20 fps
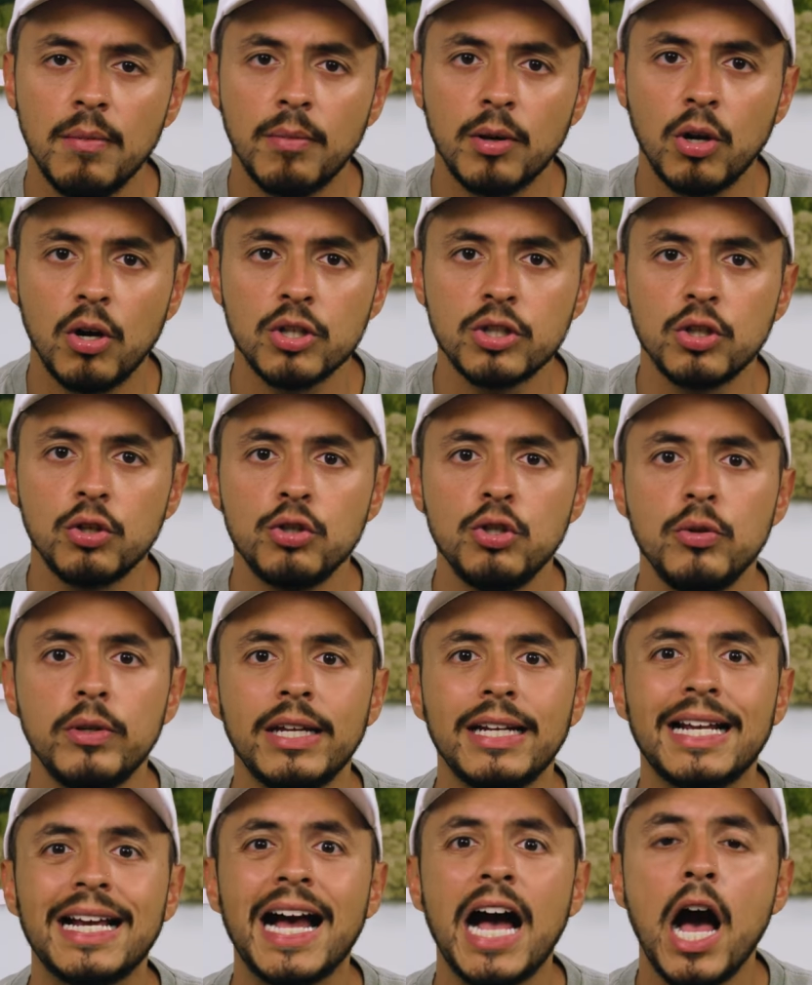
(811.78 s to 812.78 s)
but also you
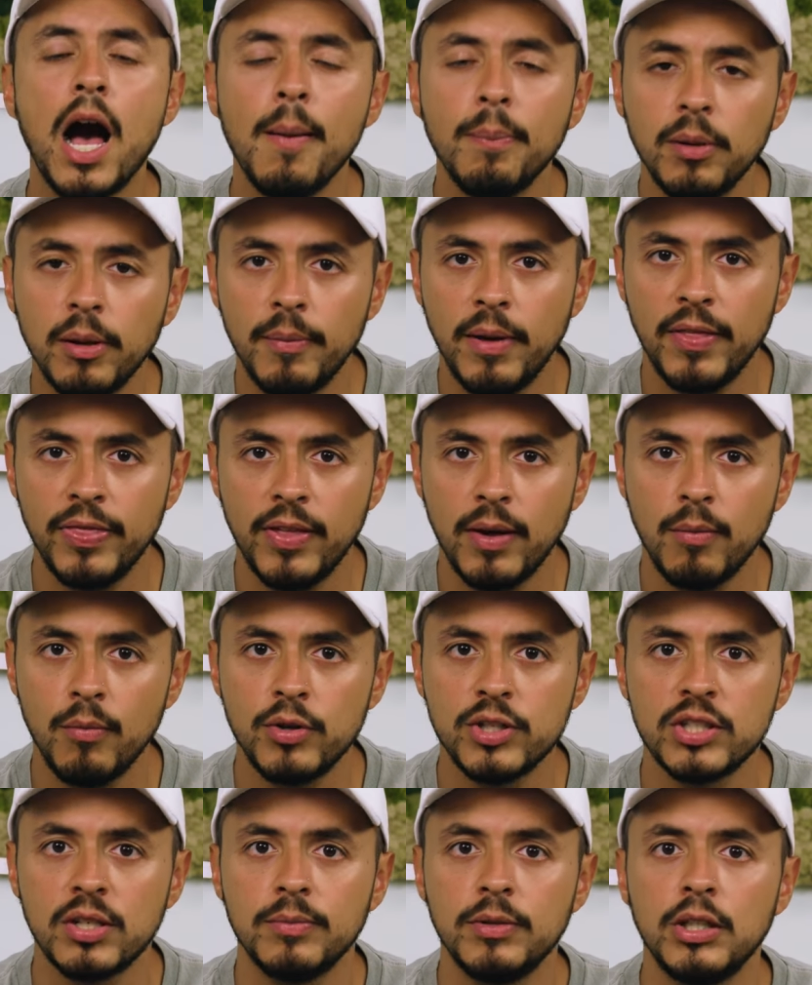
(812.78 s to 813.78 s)
can complement them
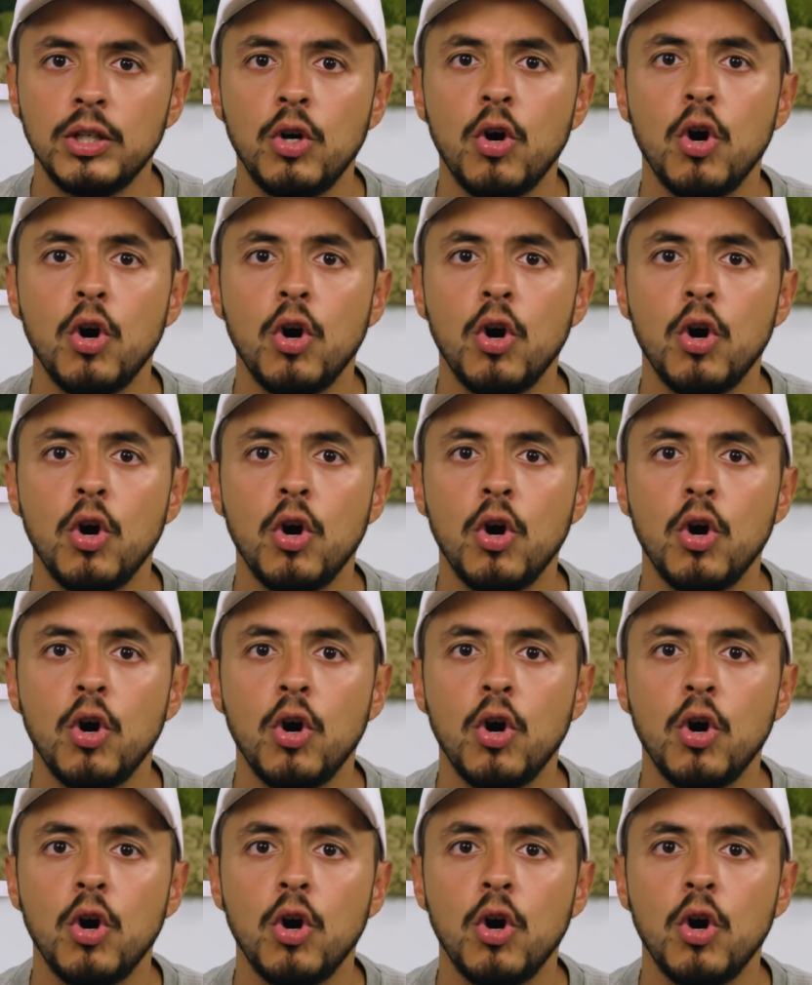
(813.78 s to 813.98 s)
with something